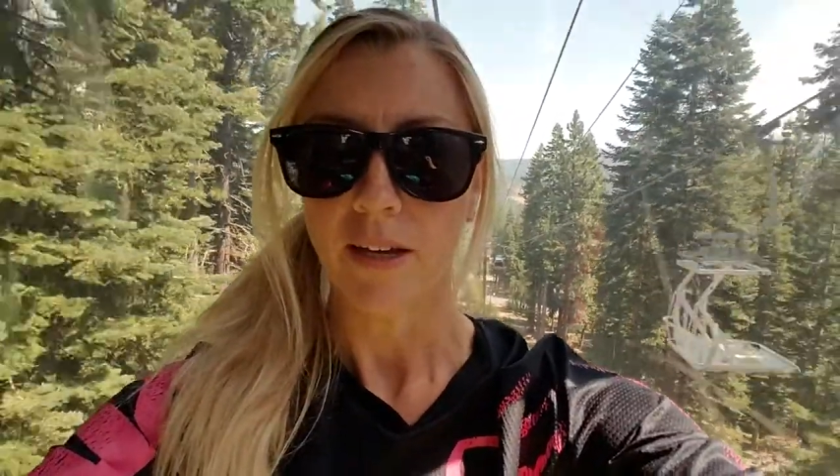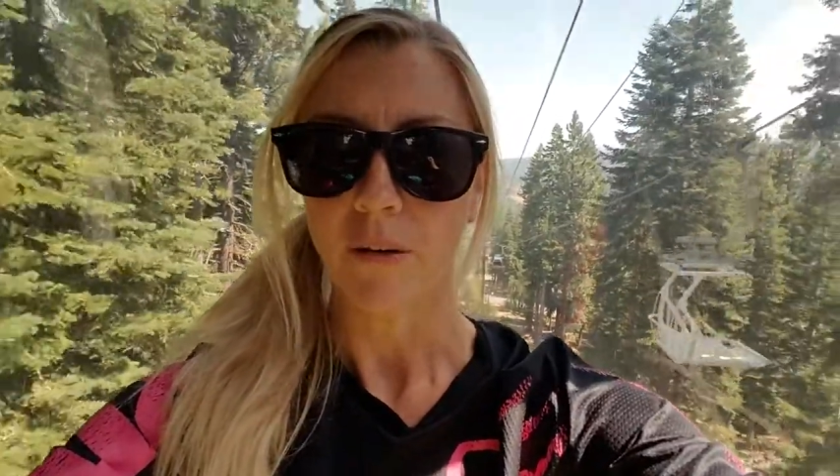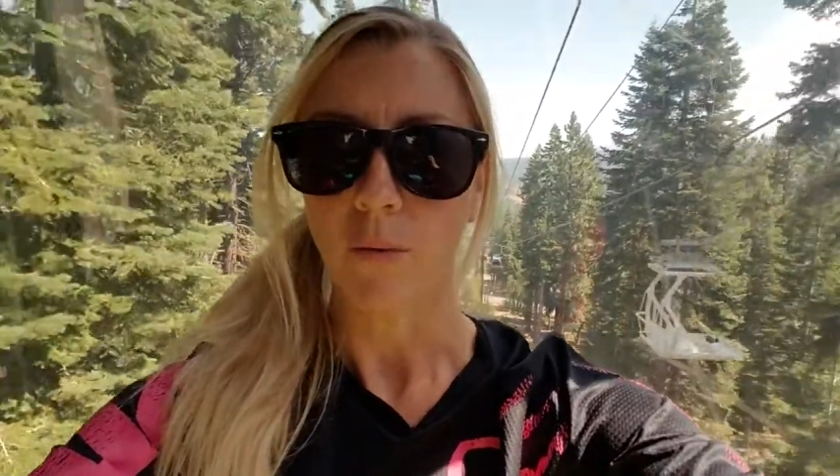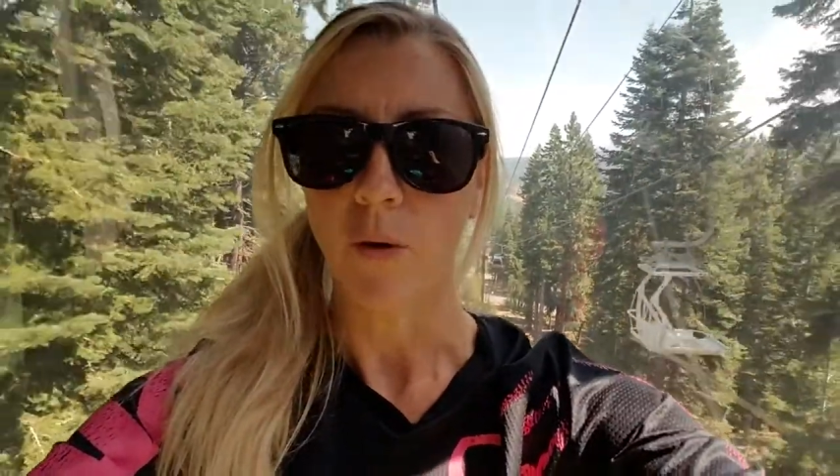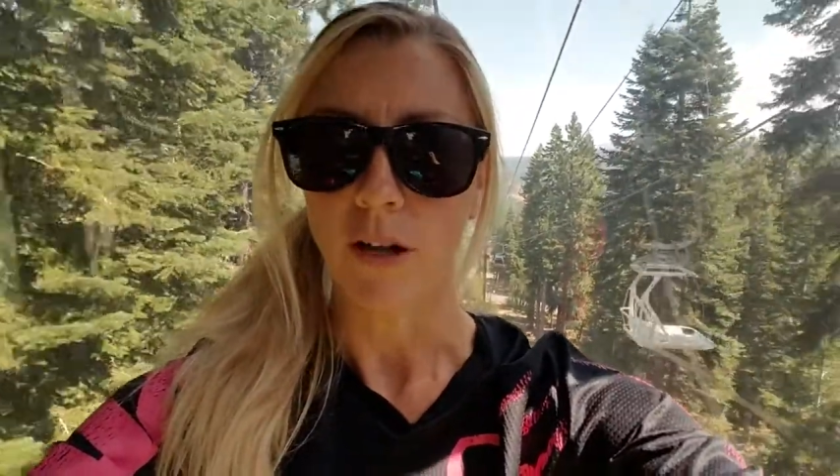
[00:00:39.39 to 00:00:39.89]

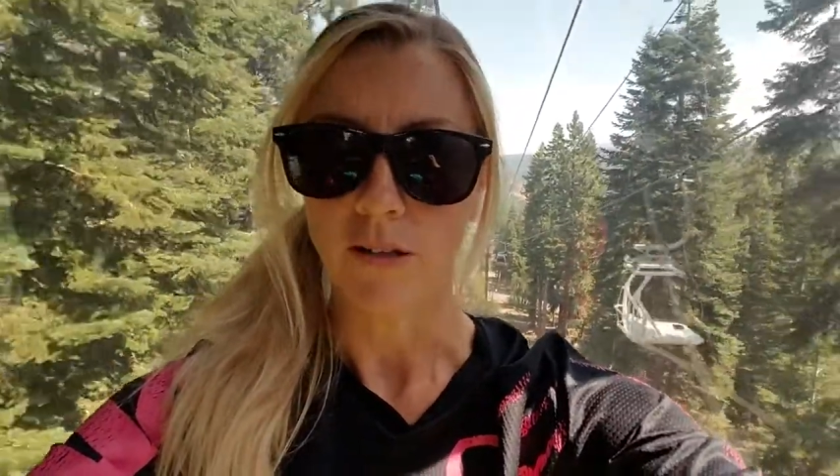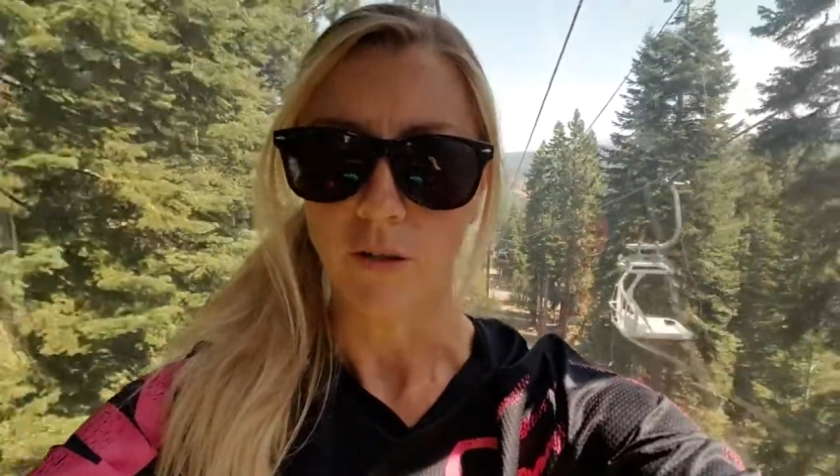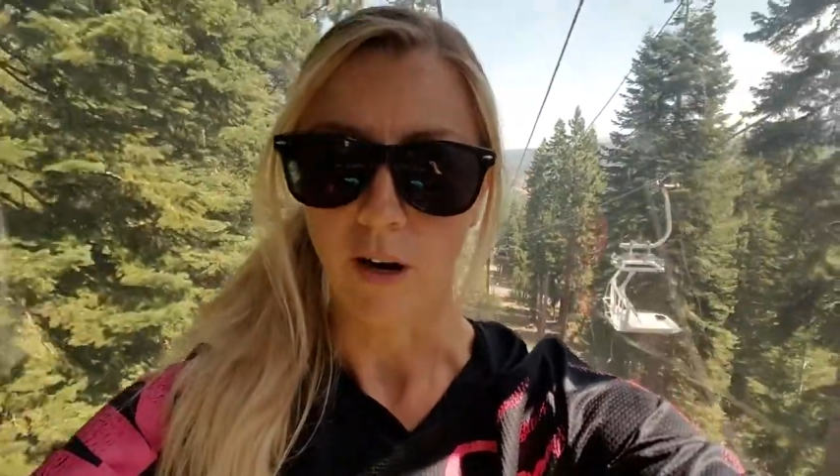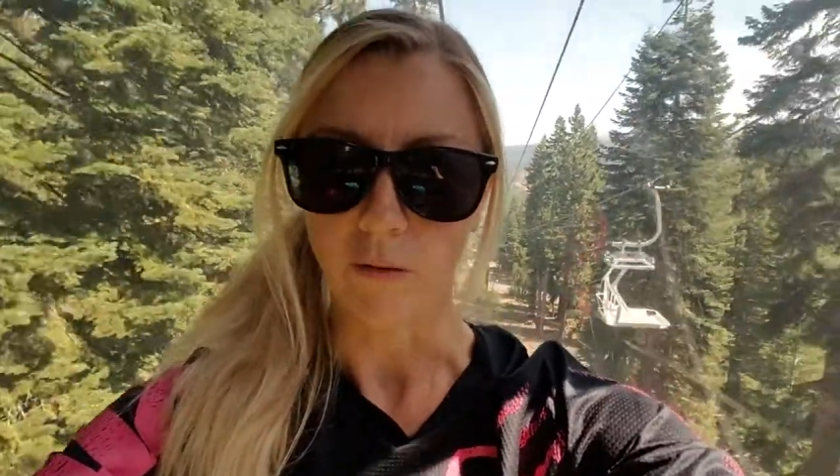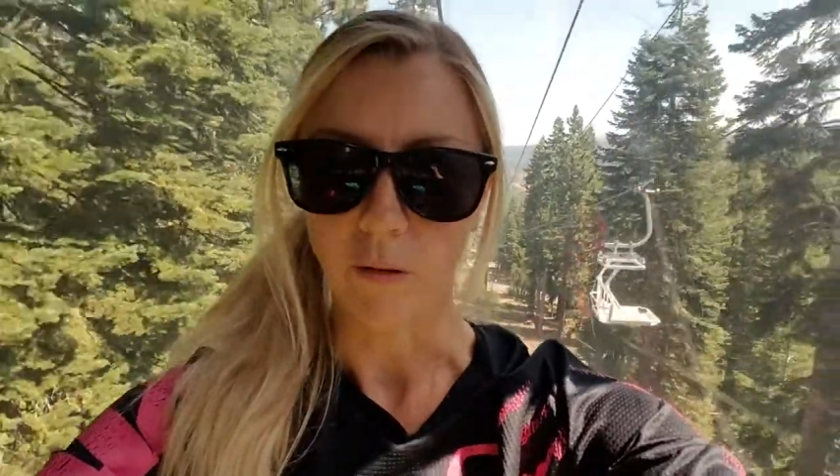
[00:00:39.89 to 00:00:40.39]
what the
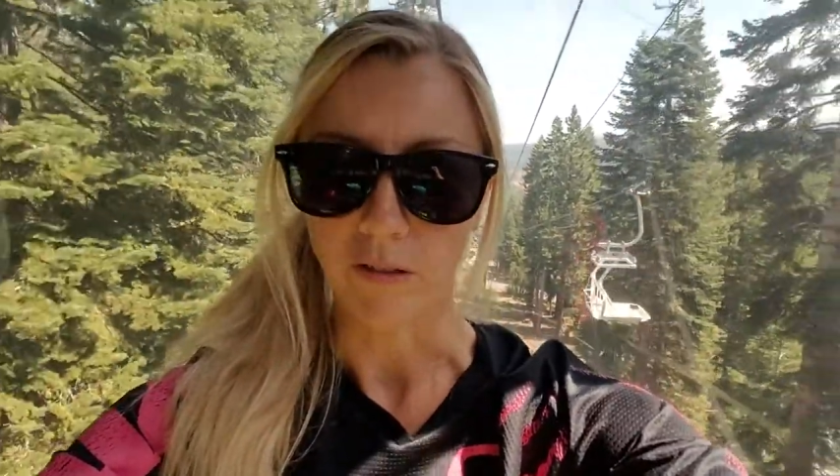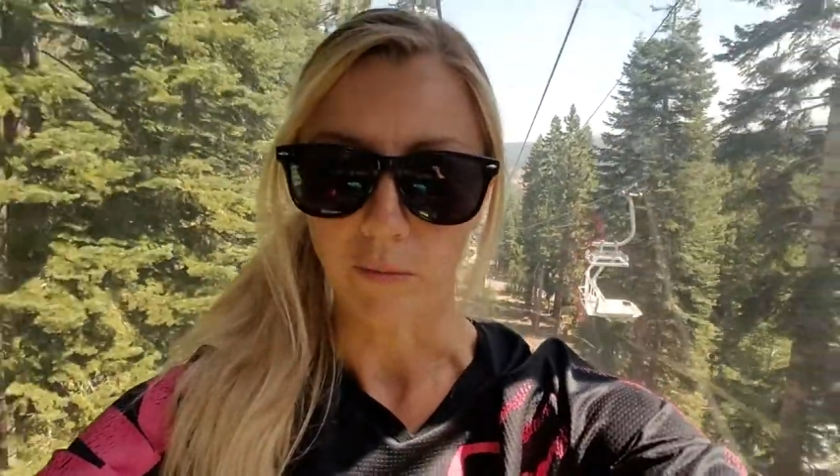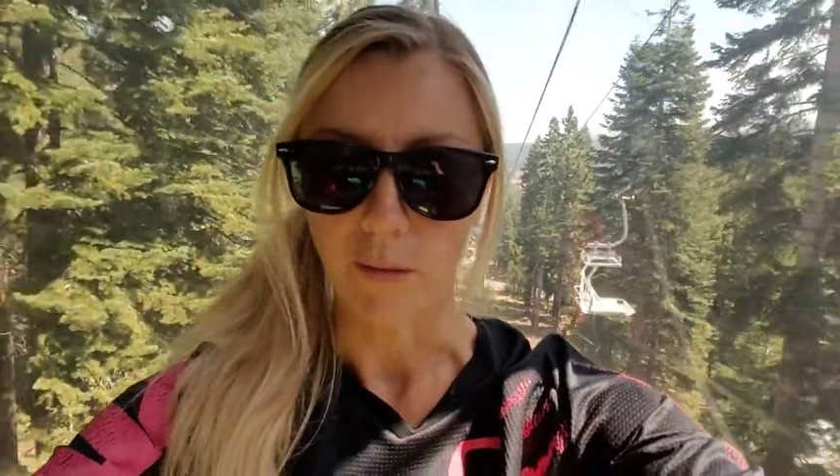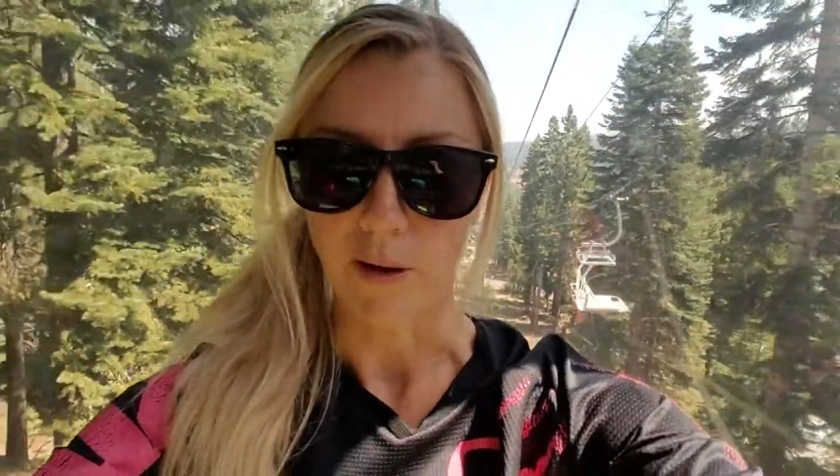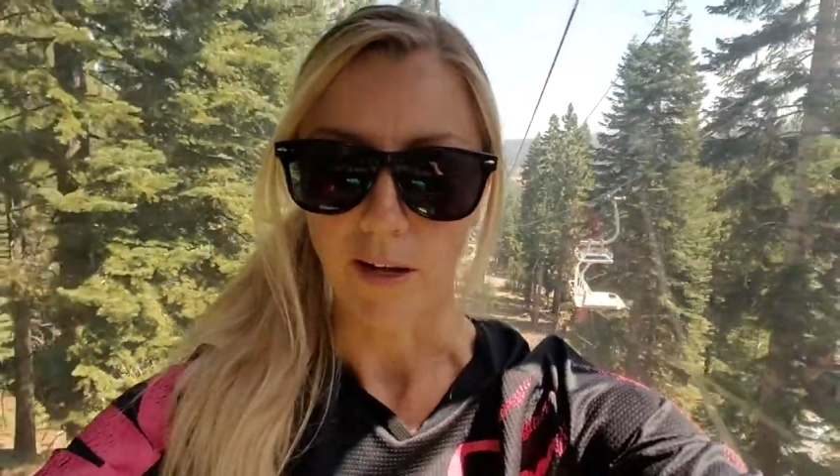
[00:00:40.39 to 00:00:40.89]
travel was
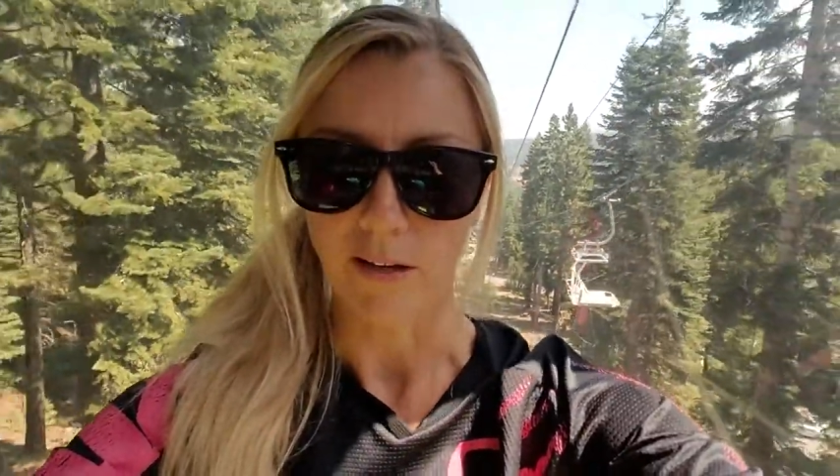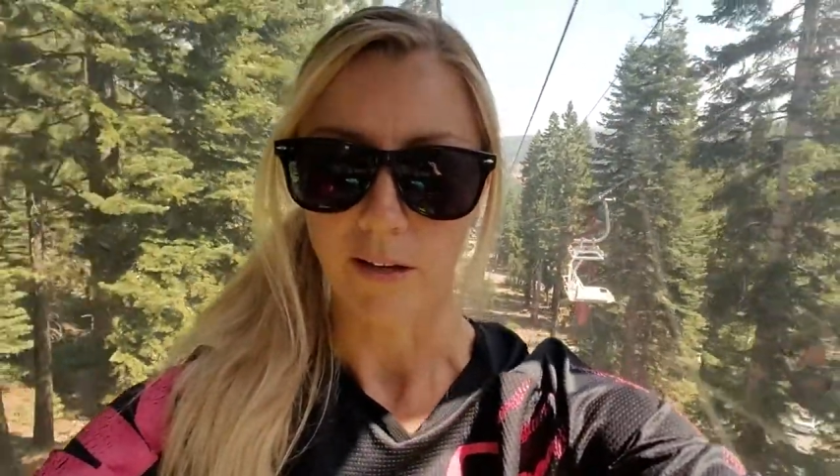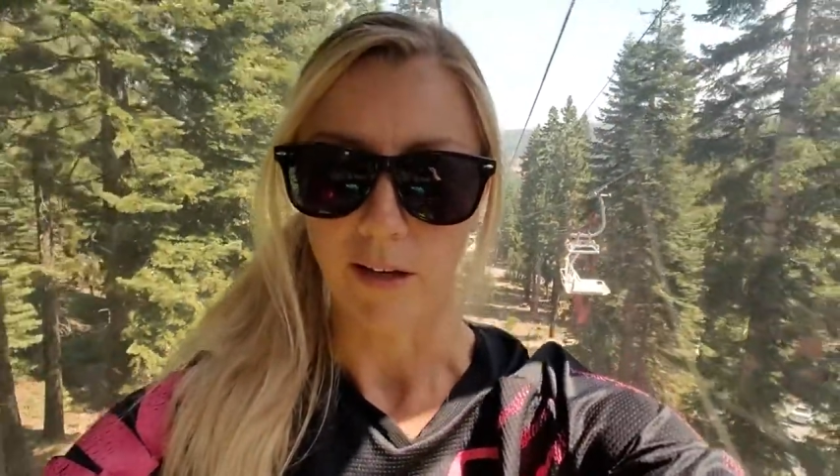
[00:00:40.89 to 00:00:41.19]
on my bike.